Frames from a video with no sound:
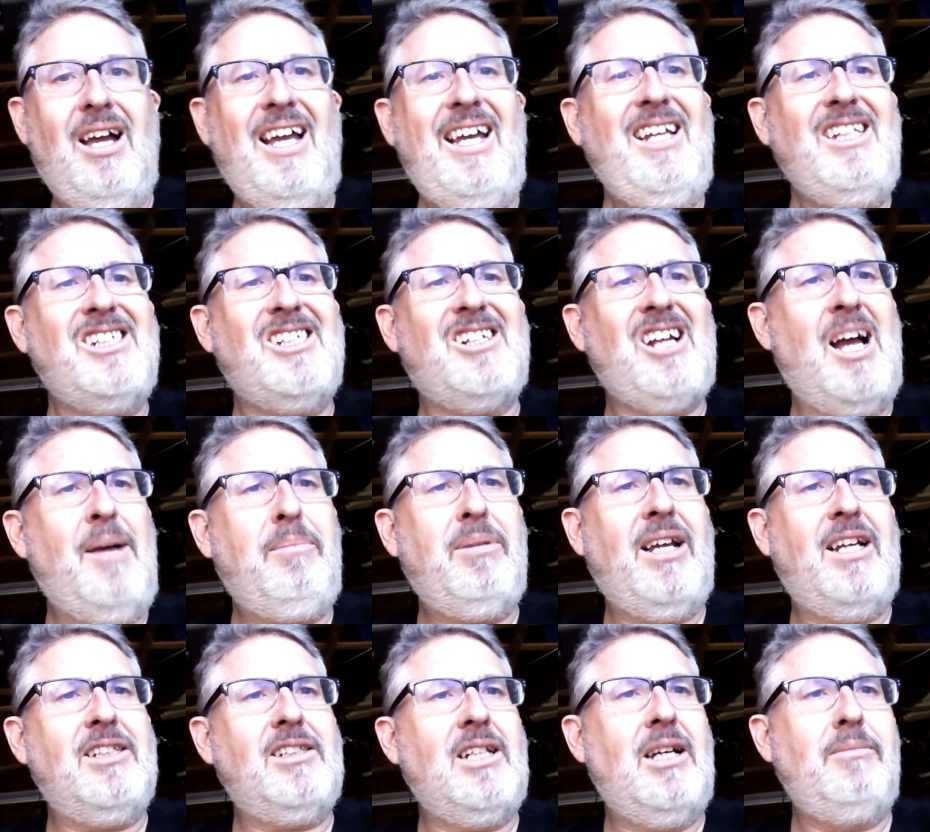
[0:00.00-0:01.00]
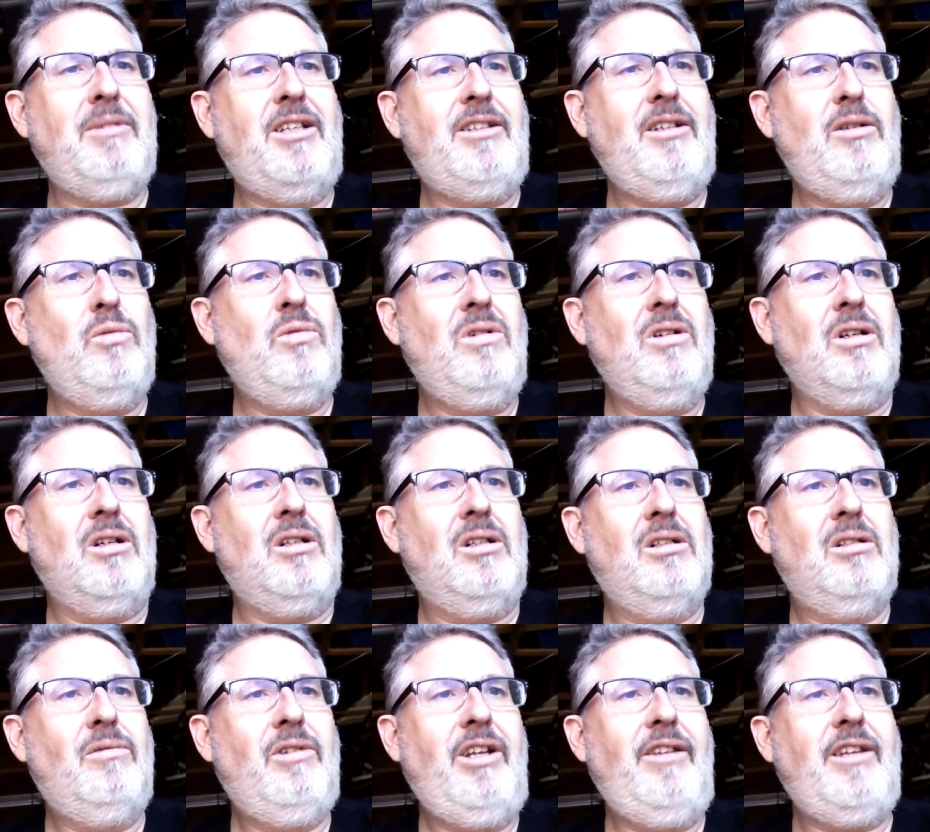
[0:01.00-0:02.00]
I hit stop last time. That didn't work. What
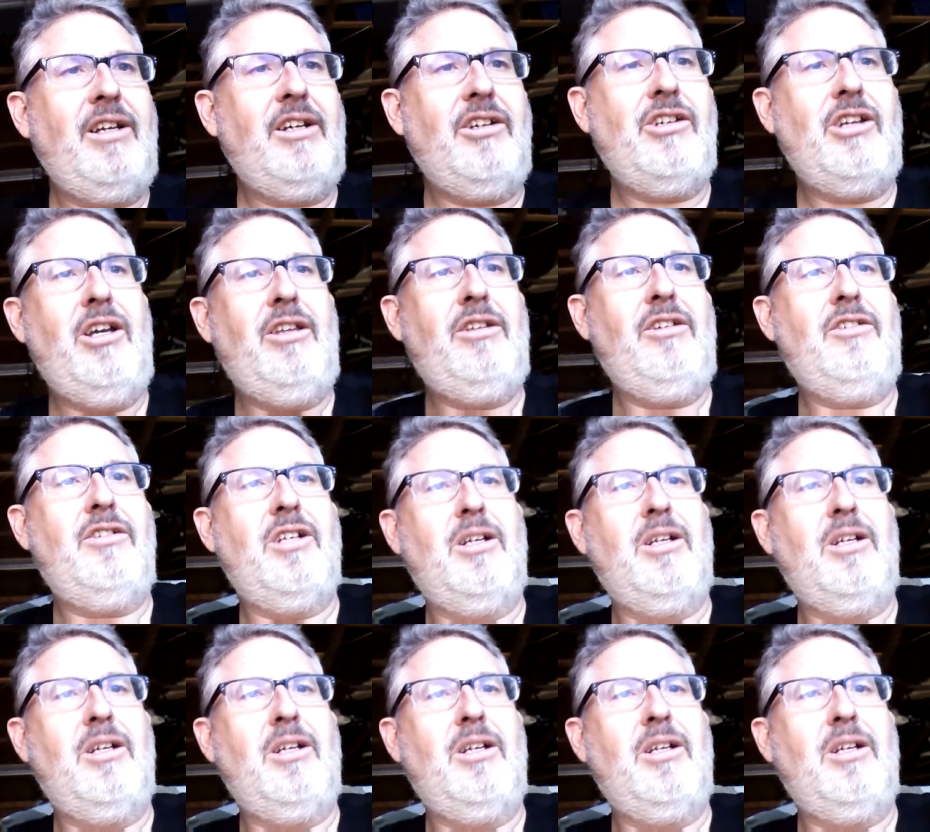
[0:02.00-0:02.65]
do you think I should hit this